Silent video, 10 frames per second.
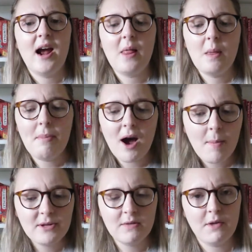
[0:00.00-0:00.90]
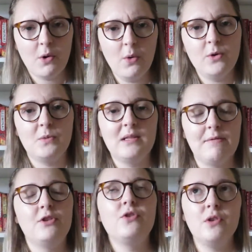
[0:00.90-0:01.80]
and the purpose of the courts was
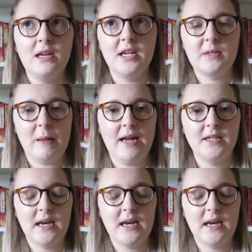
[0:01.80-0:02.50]
never truly explained,